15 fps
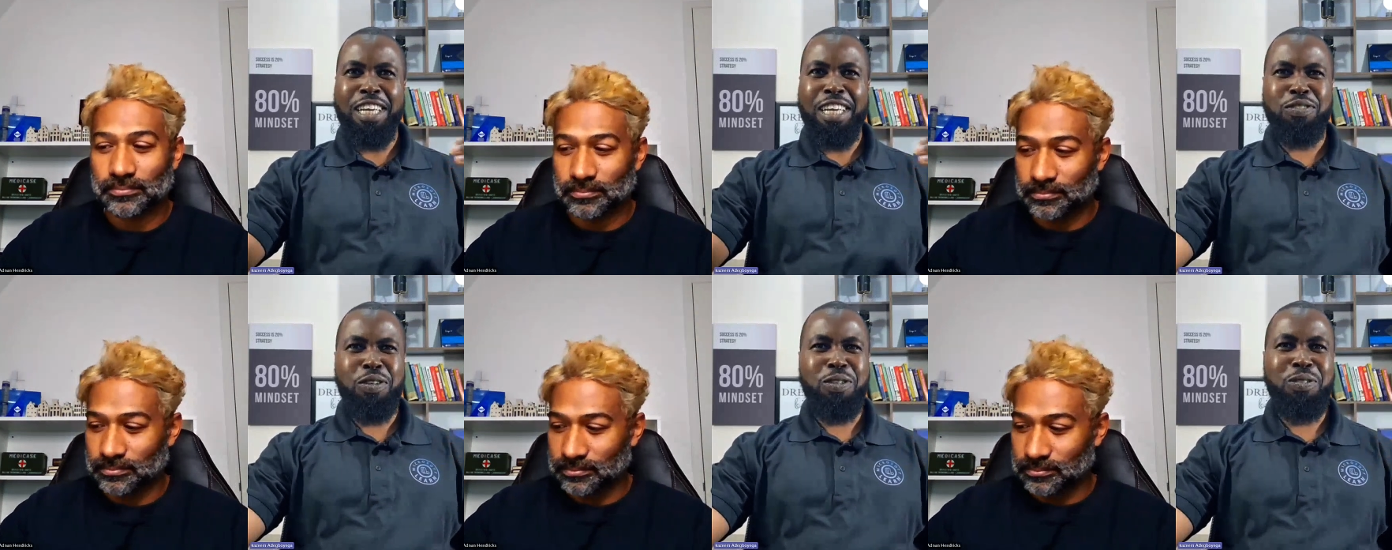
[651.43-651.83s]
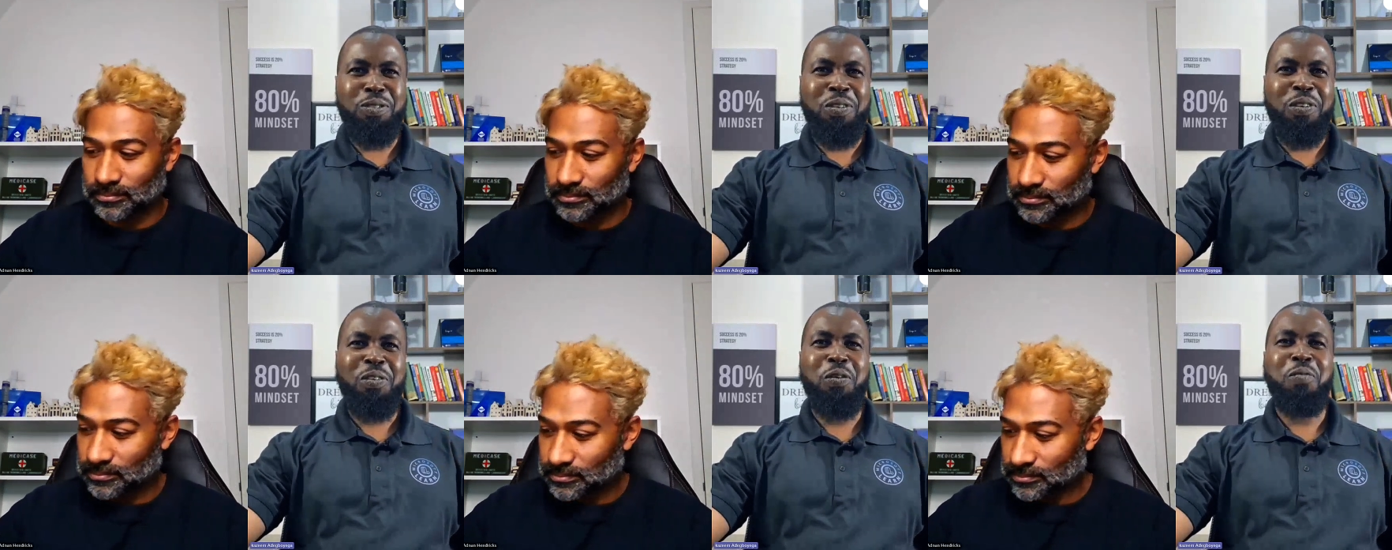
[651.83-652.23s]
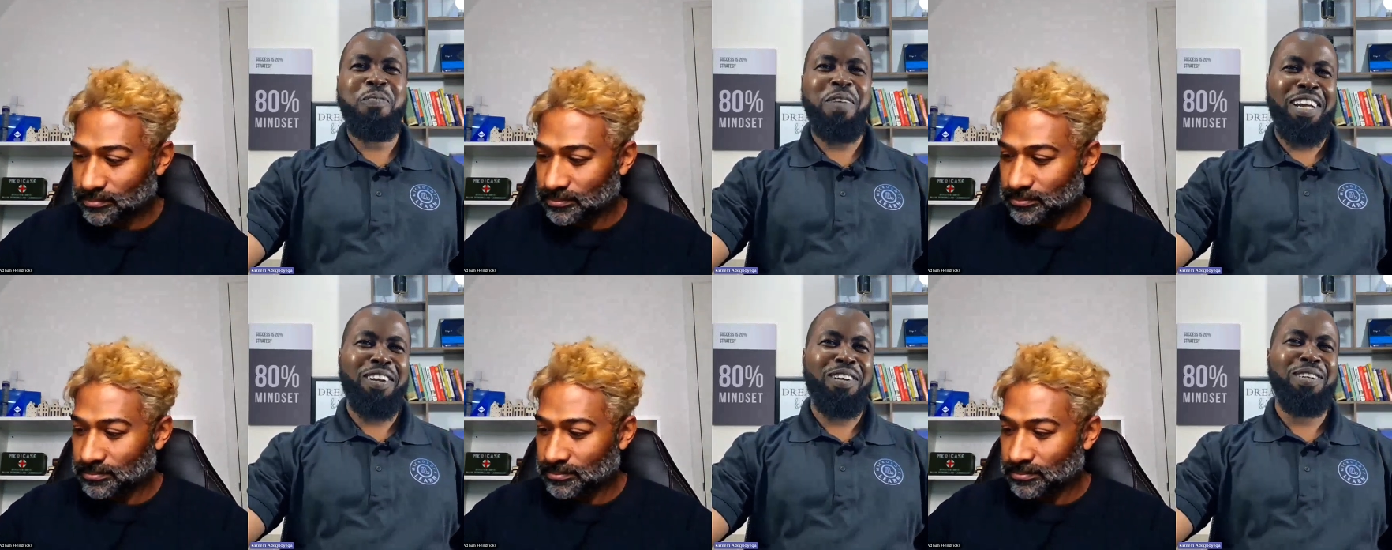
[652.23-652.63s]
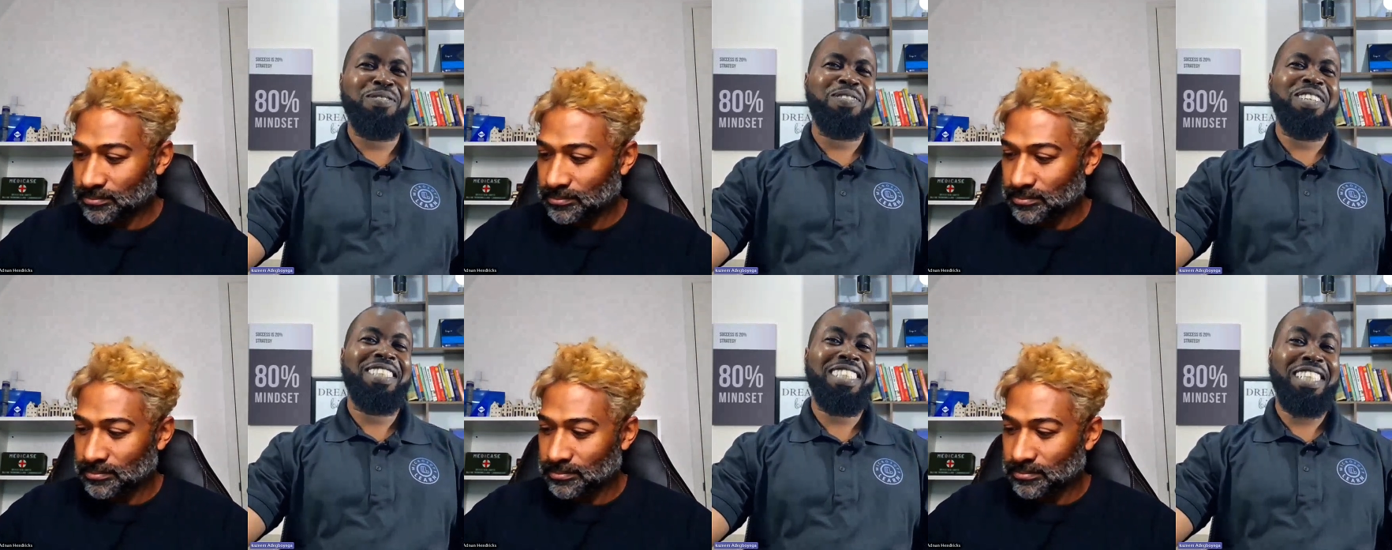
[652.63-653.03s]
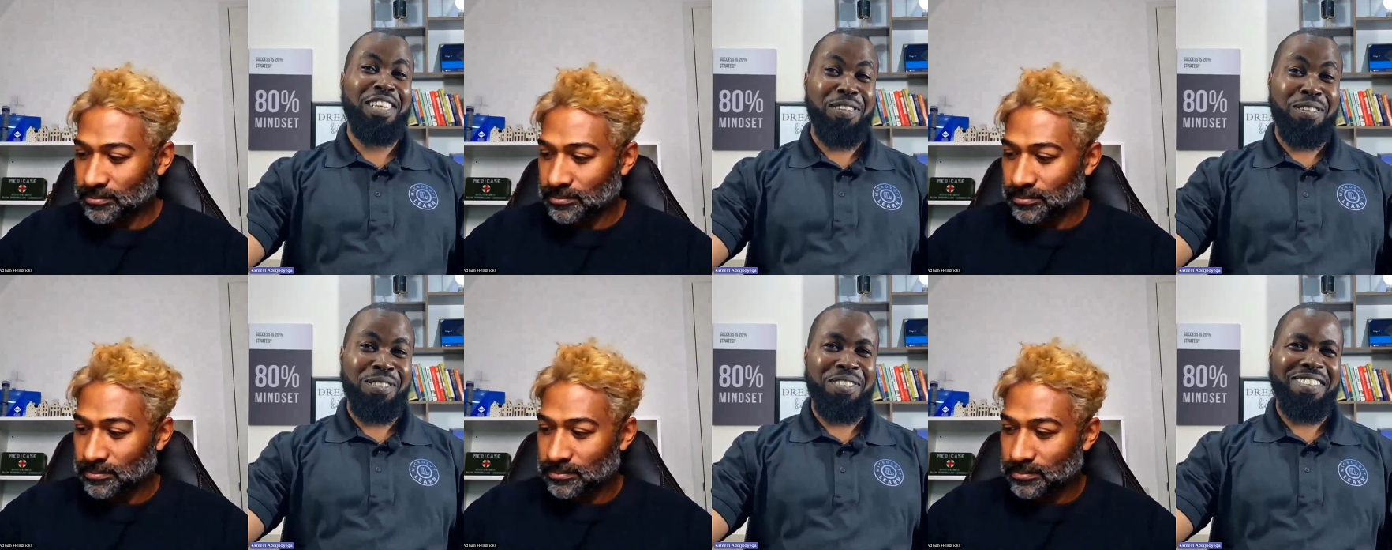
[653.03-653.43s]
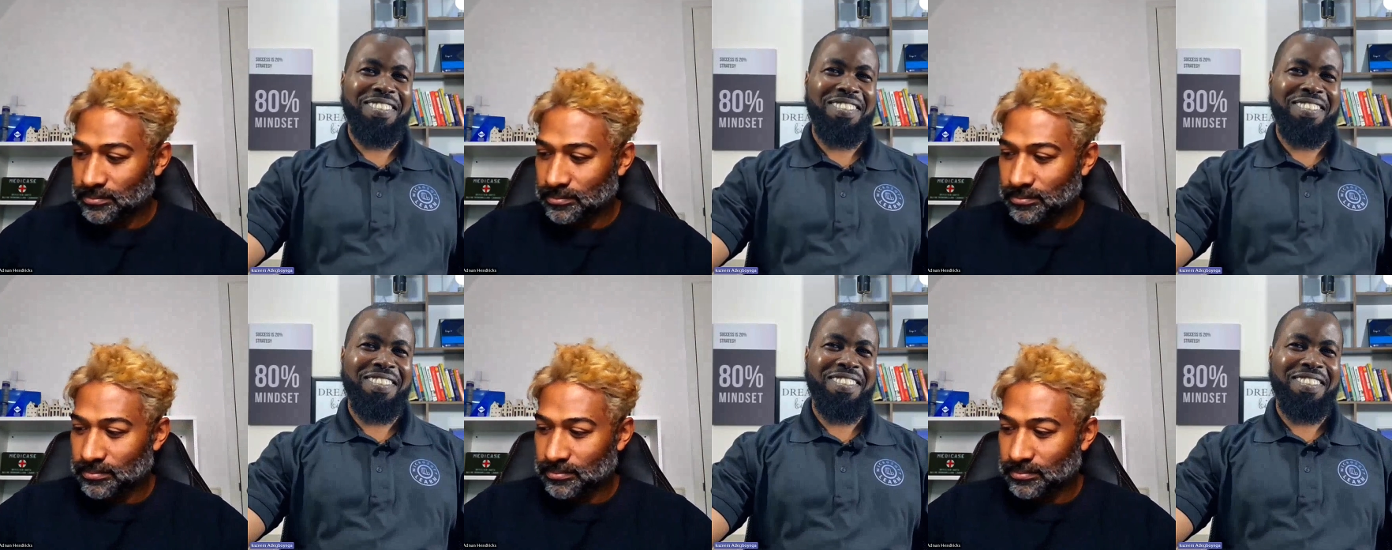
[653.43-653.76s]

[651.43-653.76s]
Speaker 1: there's also Copilot for sales,